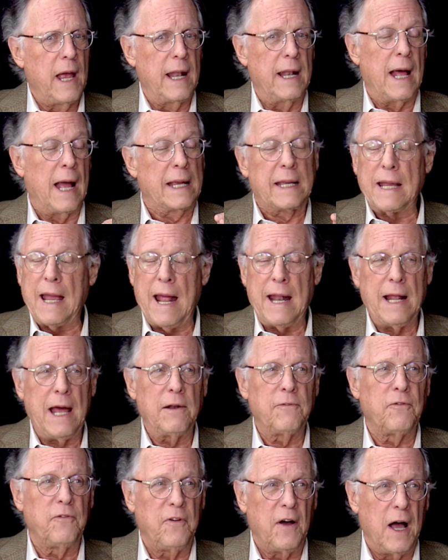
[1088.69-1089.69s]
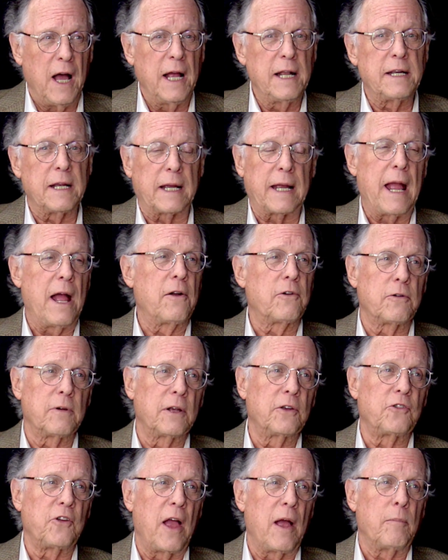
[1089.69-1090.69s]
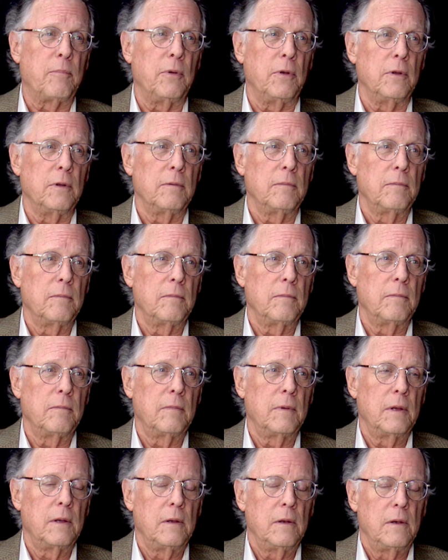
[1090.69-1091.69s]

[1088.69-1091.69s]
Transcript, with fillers: And I cannot find a counterexample. Mm-hmm.